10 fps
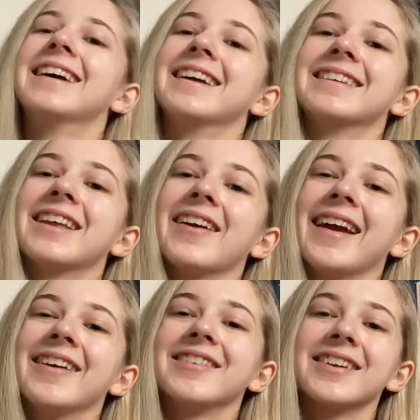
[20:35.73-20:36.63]
So
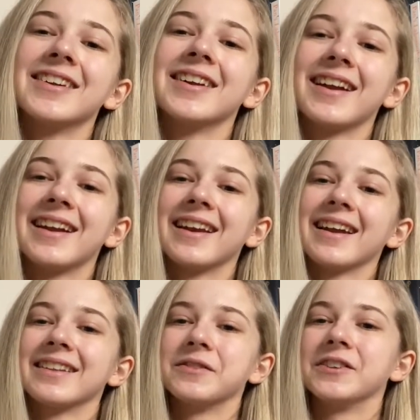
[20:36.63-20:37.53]
if you
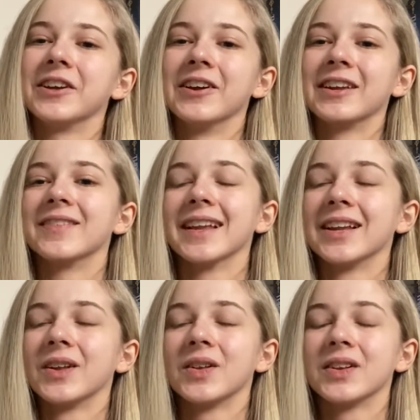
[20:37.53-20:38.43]
like this video, give it a
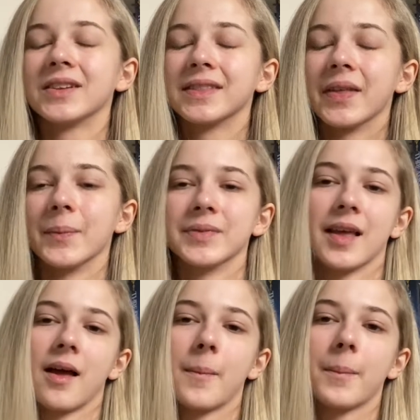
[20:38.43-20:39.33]
little thumbs
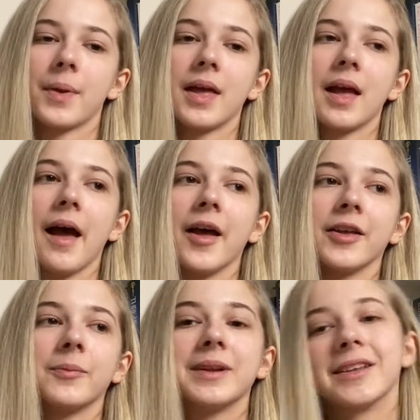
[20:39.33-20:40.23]
up.
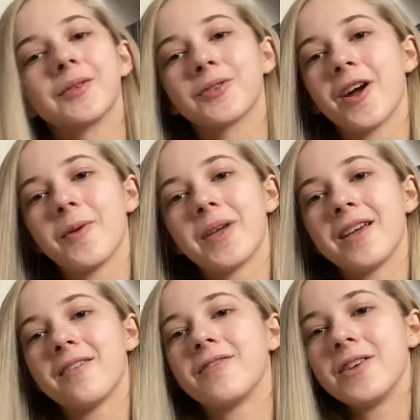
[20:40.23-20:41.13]
Please subscribe
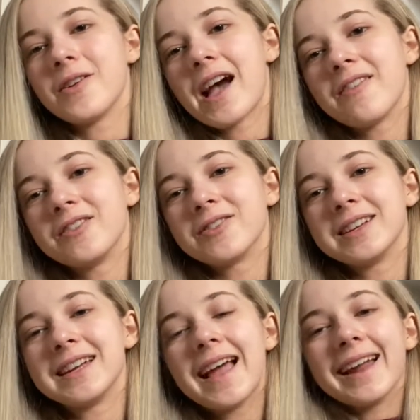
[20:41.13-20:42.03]
if you haven't
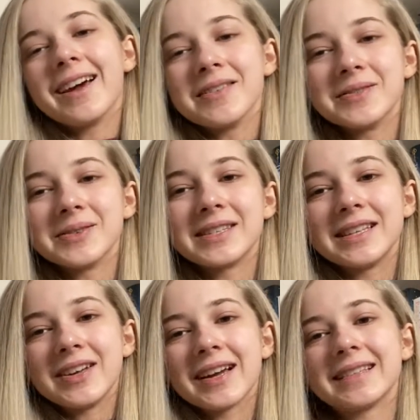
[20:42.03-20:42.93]
already, and I will see
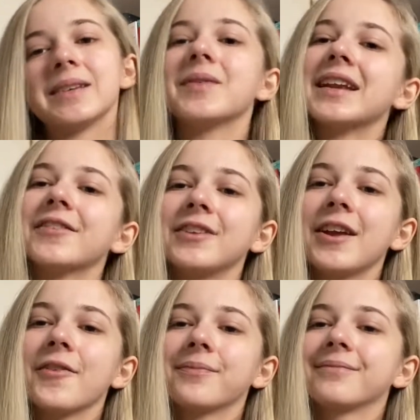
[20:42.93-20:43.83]
you guys in my next
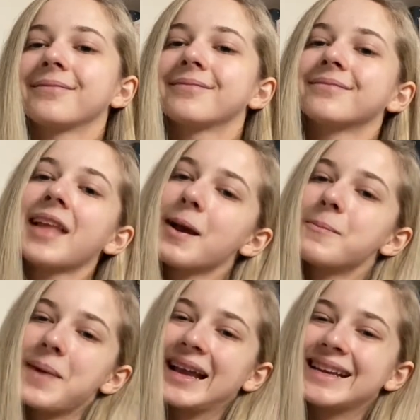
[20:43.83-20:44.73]
video.
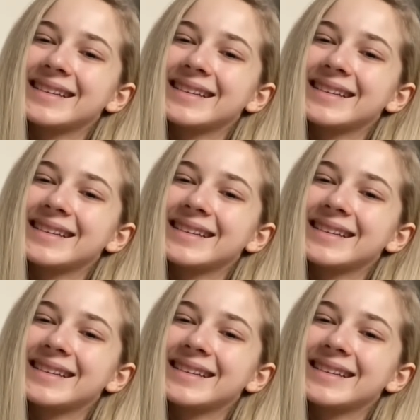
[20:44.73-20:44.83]
Bye.